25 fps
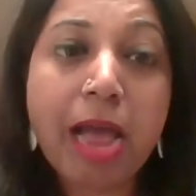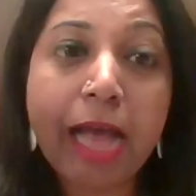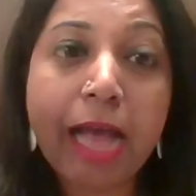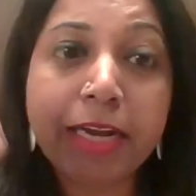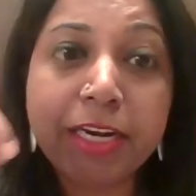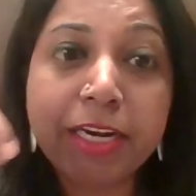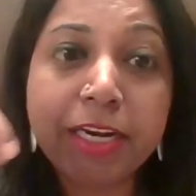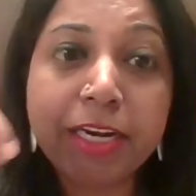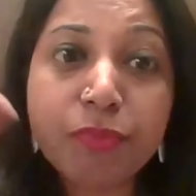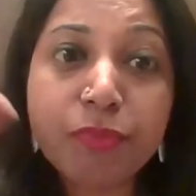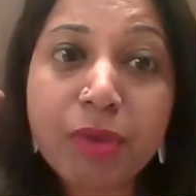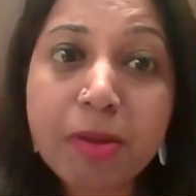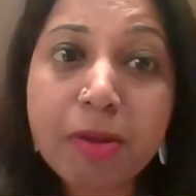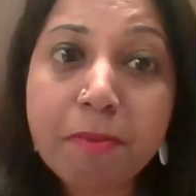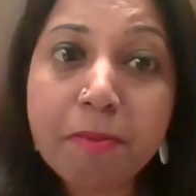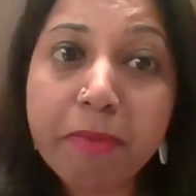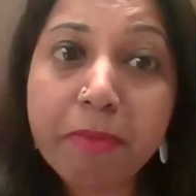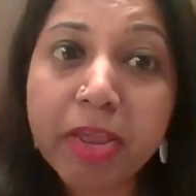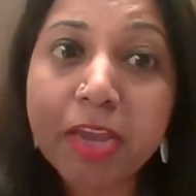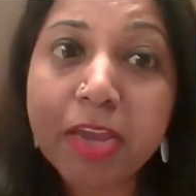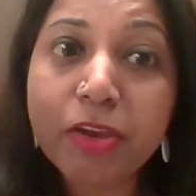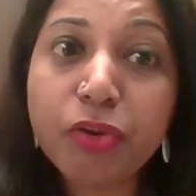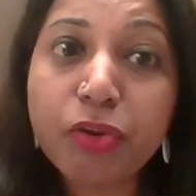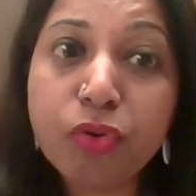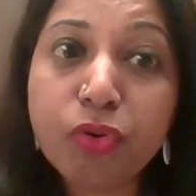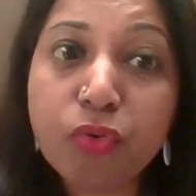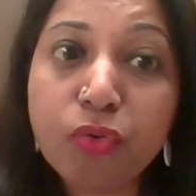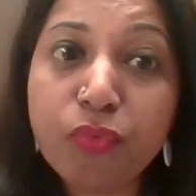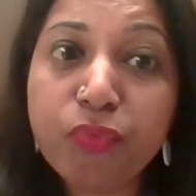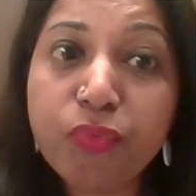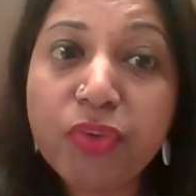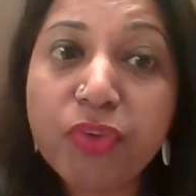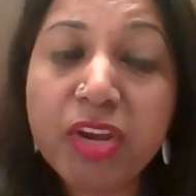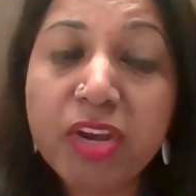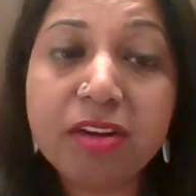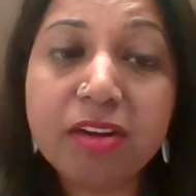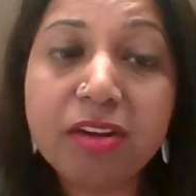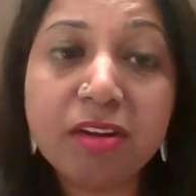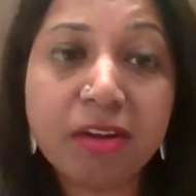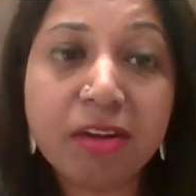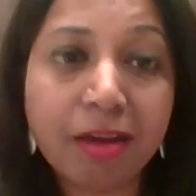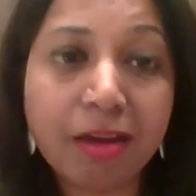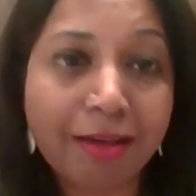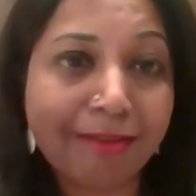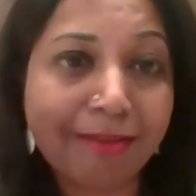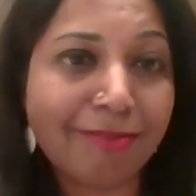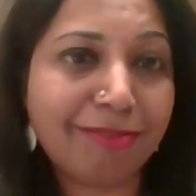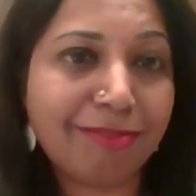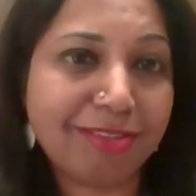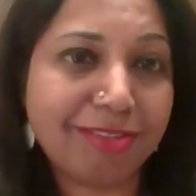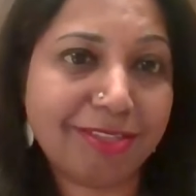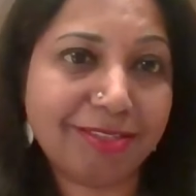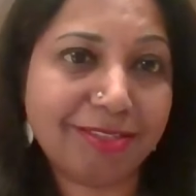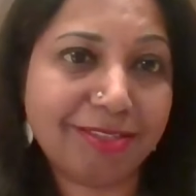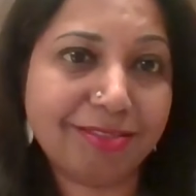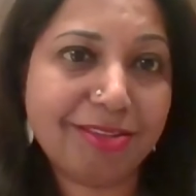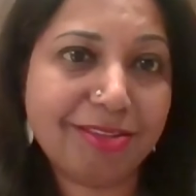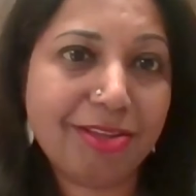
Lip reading: and it will make you feel nervous.